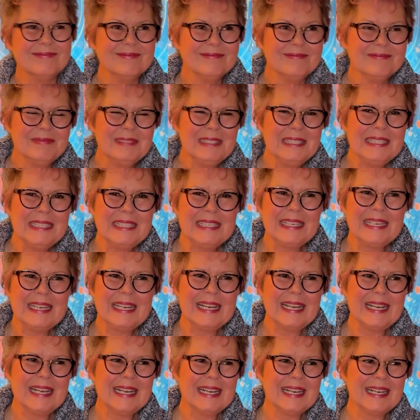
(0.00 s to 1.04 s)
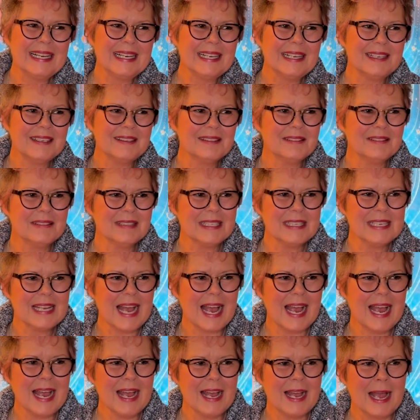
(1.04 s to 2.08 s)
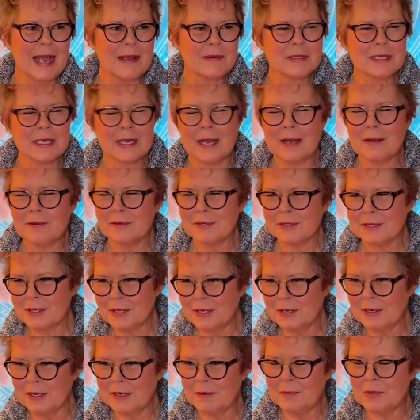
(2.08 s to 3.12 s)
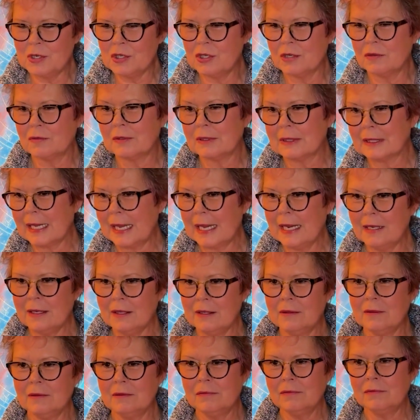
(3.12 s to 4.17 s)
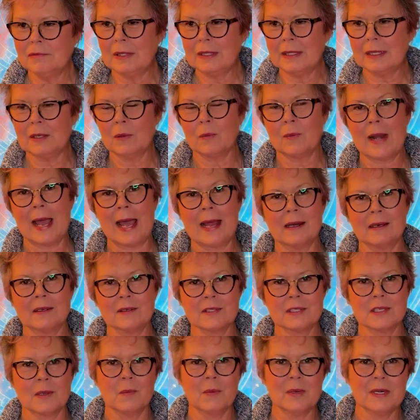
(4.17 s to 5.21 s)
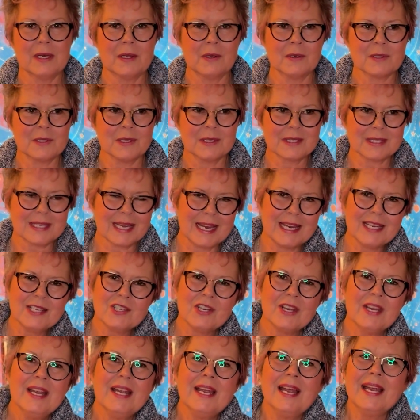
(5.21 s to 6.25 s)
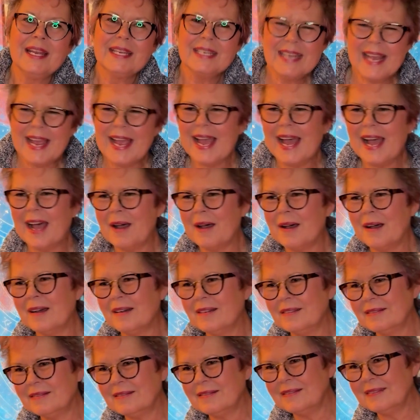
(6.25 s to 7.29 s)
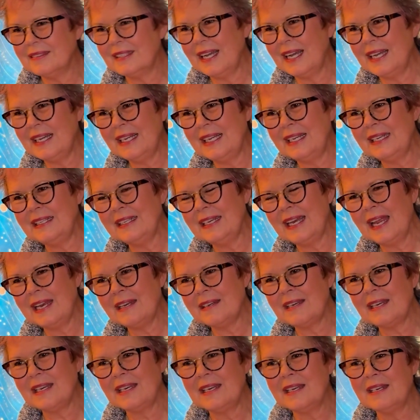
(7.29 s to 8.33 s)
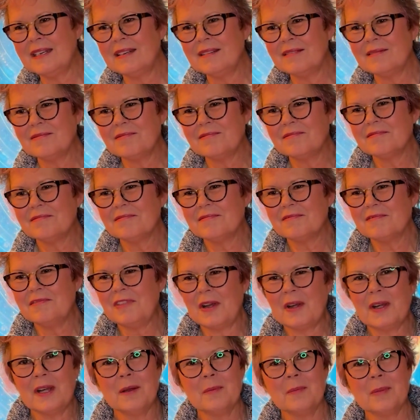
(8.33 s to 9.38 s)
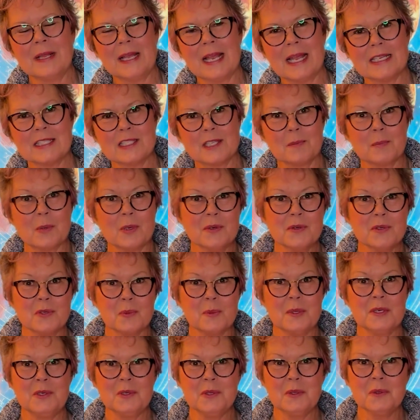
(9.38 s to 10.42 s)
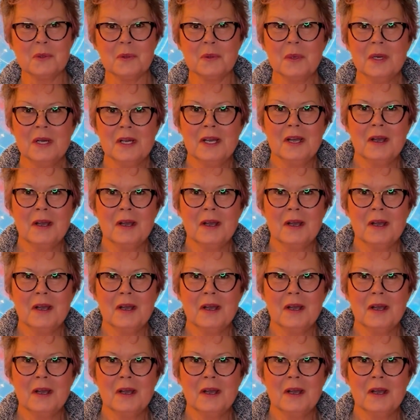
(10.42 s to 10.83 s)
Yeah, I was the image of, well, can you really rattle someone else's cage? Yeah, and invariably, I suppose we do.